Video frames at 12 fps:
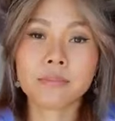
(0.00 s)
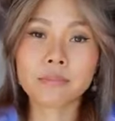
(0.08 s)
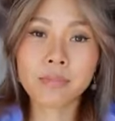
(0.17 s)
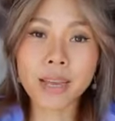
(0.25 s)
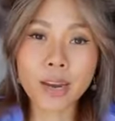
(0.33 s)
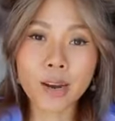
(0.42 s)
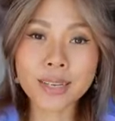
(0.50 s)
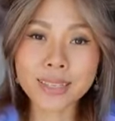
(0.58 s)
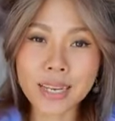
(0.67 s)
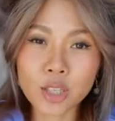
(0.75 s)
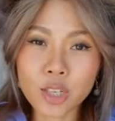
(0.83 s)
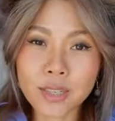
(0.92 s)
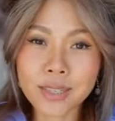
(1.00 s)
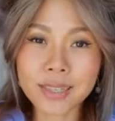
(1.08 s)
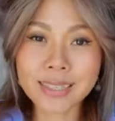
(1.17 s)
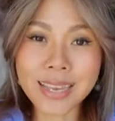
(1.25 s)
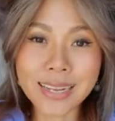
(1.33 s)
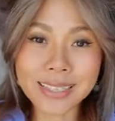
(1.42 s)
my hair extensions
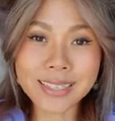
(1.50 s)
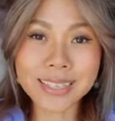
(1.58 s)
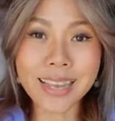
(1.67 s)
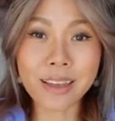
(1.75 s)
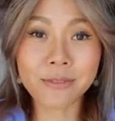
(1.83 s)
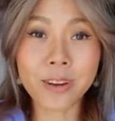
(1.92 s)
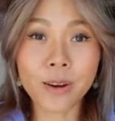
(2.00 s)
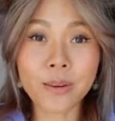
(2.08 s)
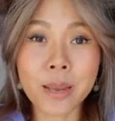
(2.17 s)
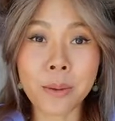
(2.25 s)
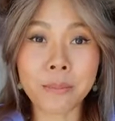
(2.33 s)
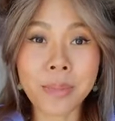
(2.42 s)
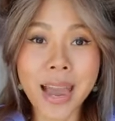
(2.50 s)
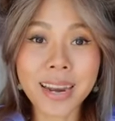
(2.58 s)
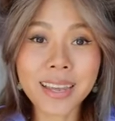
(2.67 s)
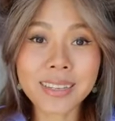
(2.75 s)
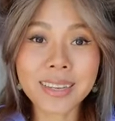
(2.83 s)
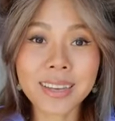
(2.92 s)
tend to get very
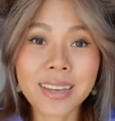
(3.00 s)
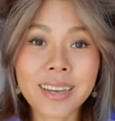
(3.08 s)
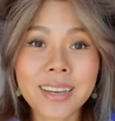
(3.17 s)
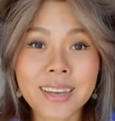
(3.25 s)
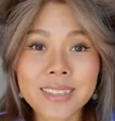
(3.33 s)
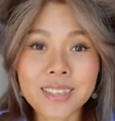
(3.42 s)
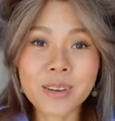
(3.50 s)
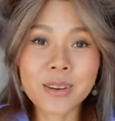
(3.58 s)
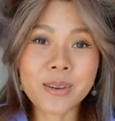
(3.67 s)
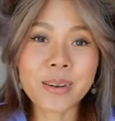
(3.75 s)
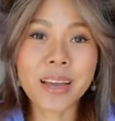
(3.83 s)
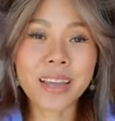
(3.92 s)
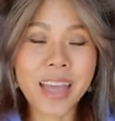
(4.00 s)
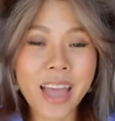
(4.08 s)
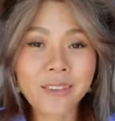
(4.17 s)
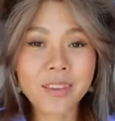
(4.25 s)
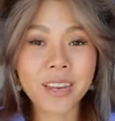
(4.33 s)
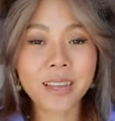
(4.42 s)
matted. So I
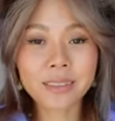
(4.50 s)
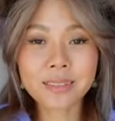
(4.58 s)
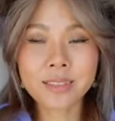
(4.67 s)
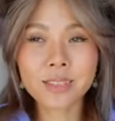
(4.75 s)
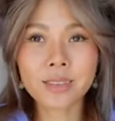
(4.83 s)
have it in,